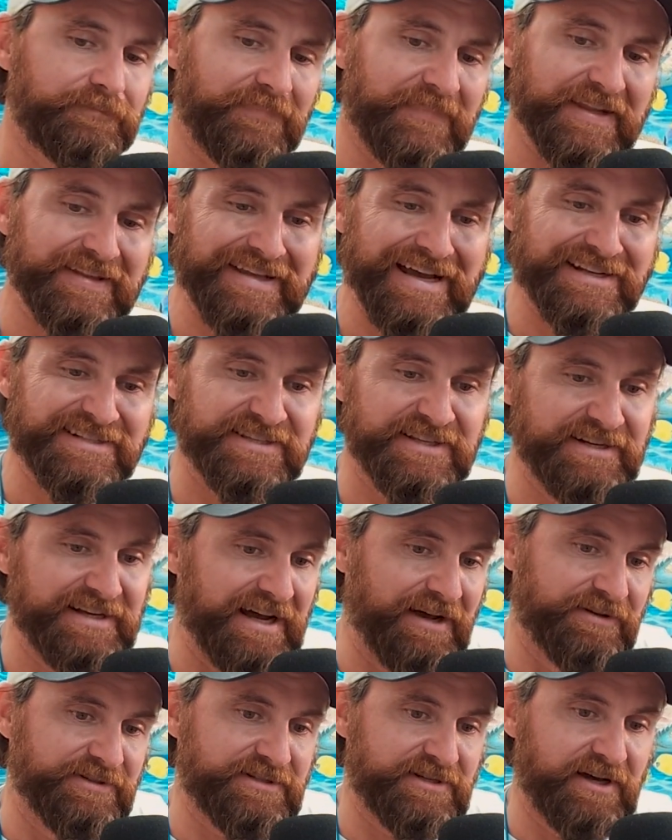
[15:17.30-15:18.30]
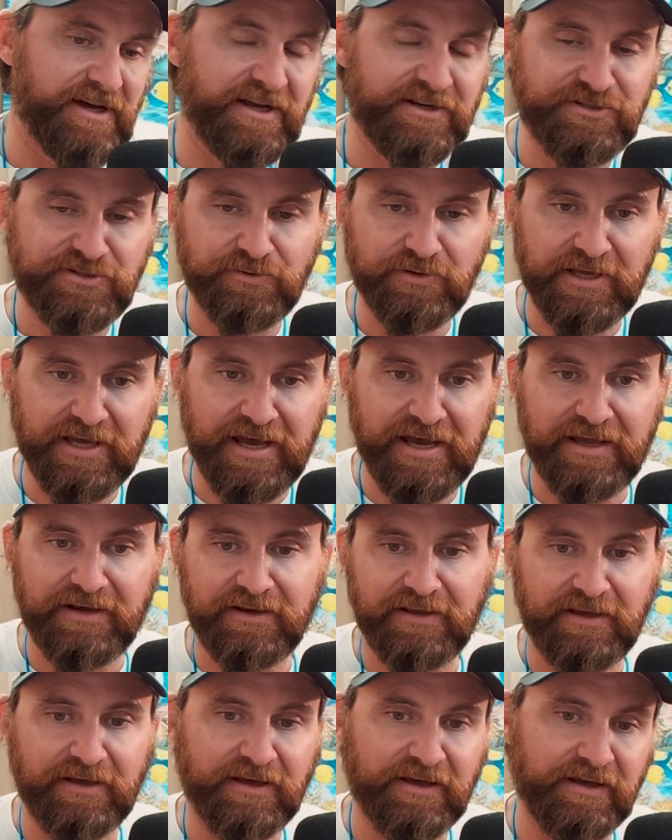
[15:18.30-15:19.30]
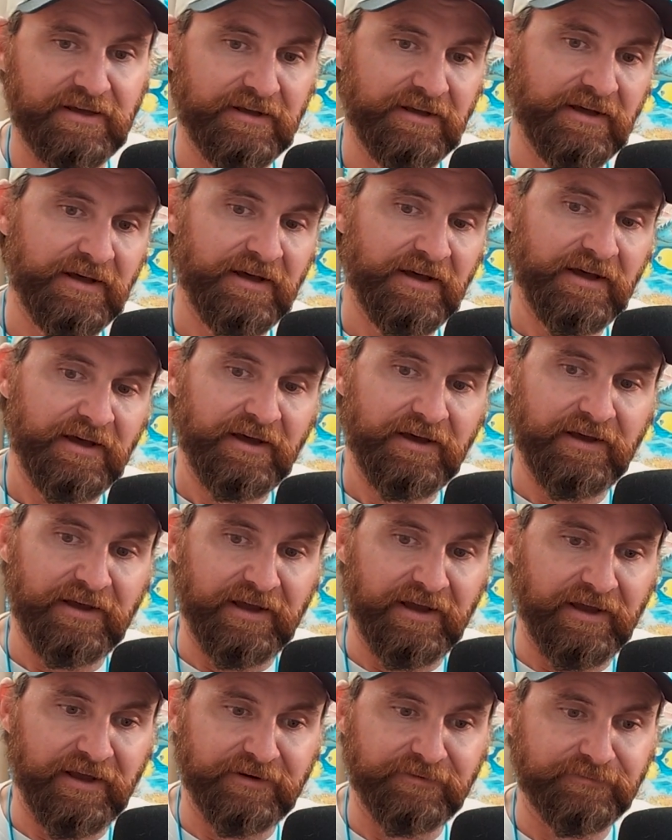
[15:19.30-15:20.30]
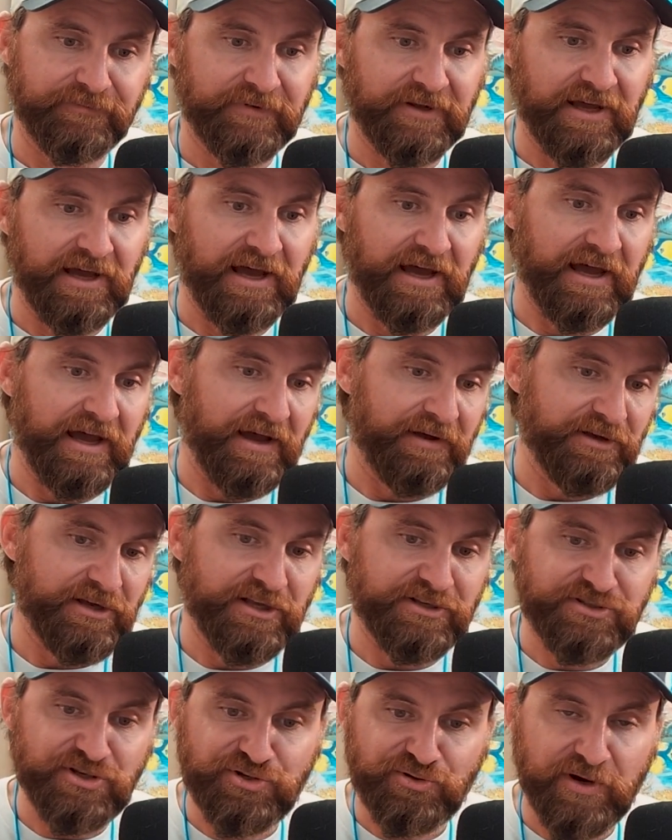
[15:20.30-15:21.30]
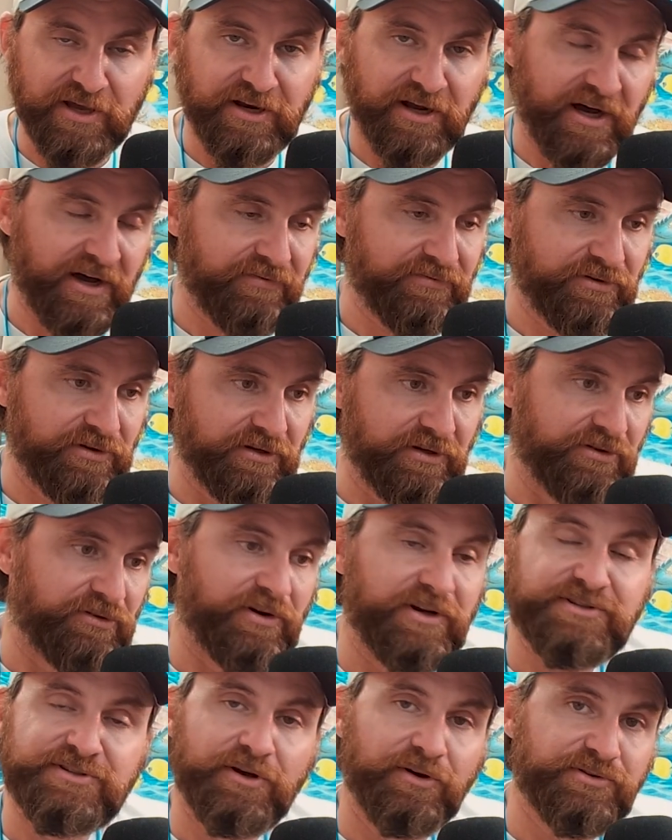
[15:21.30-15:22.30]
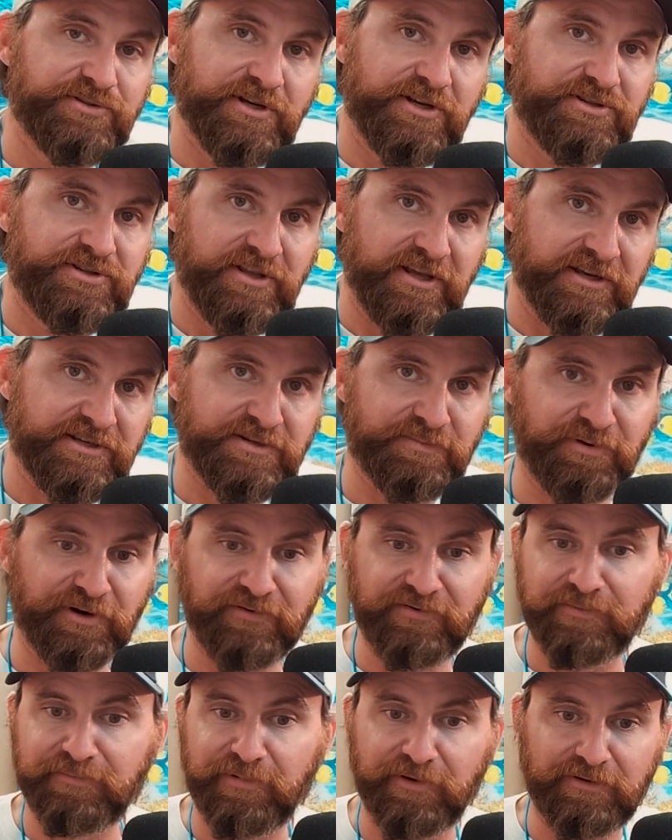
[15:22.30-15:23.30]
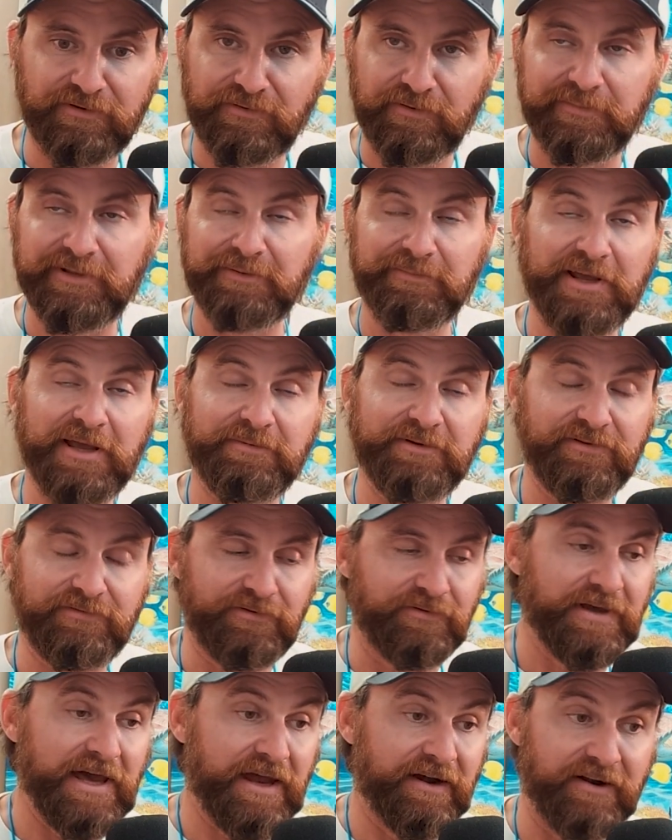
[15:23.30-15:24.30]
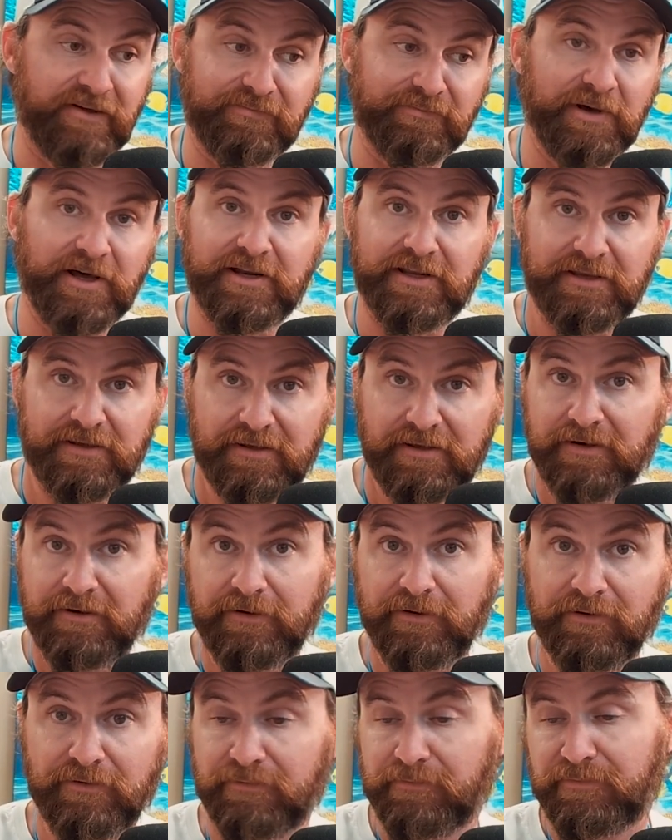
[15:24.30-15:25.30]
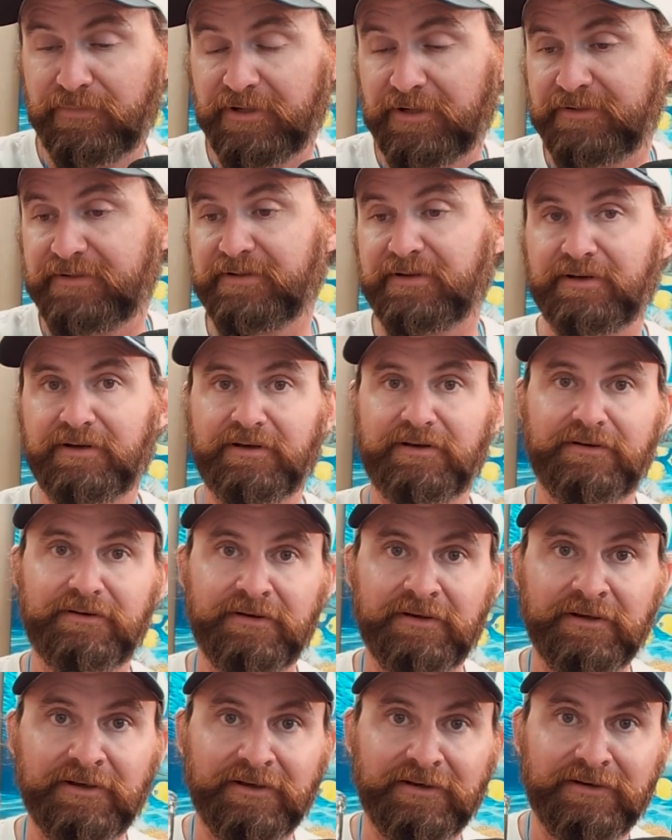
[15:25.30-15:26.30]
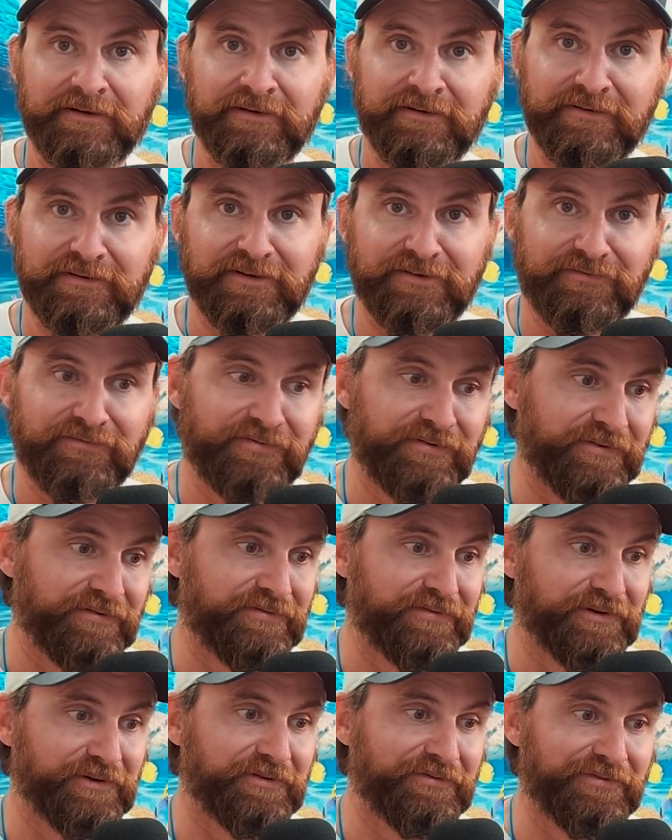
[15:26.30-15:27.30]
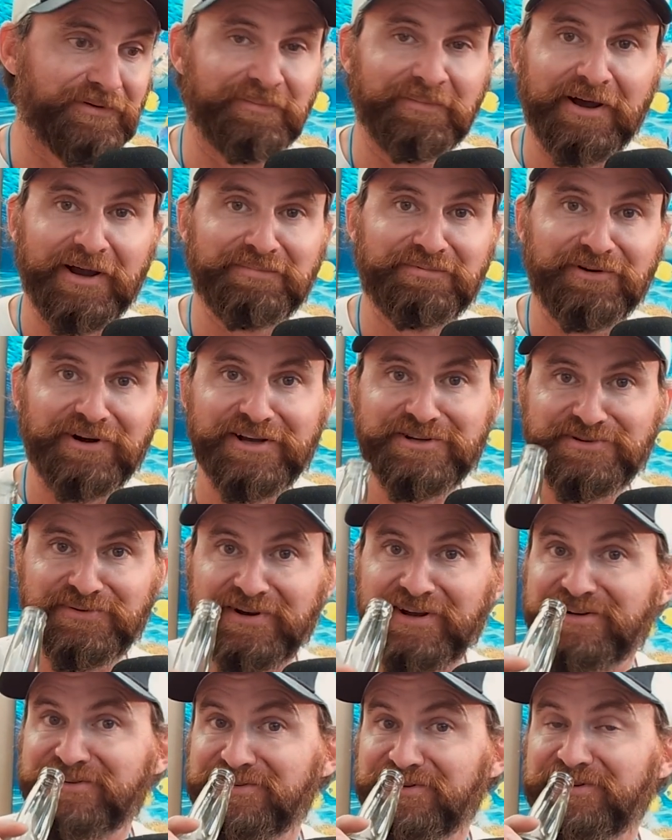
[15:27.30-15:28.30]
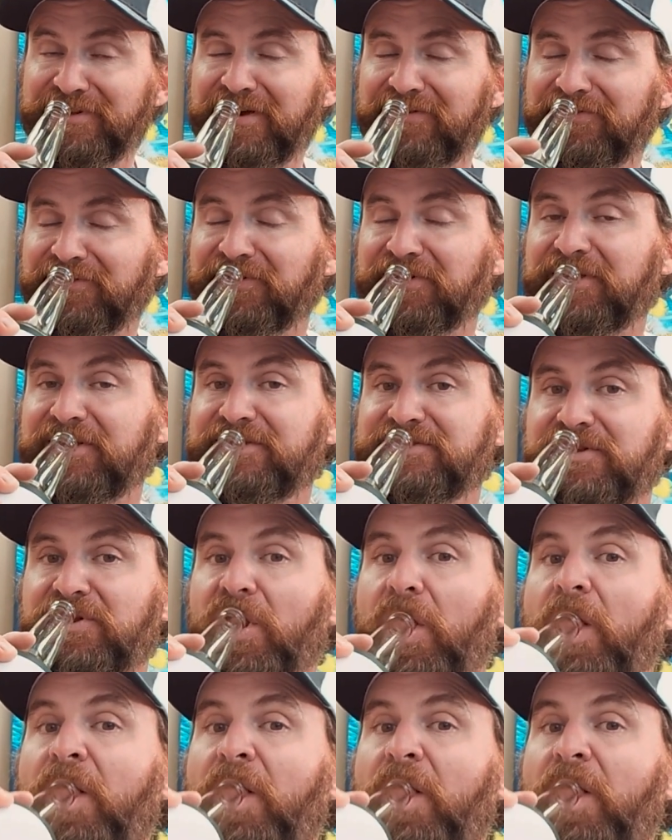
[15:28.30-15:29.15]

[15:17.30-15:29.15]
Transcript: that's the downside to a cat, and it's a trade-off. There is no such thing as a perfect boat. I mean, maybe if you've got enough money, I don't know, but for my price range, there definitely isn't.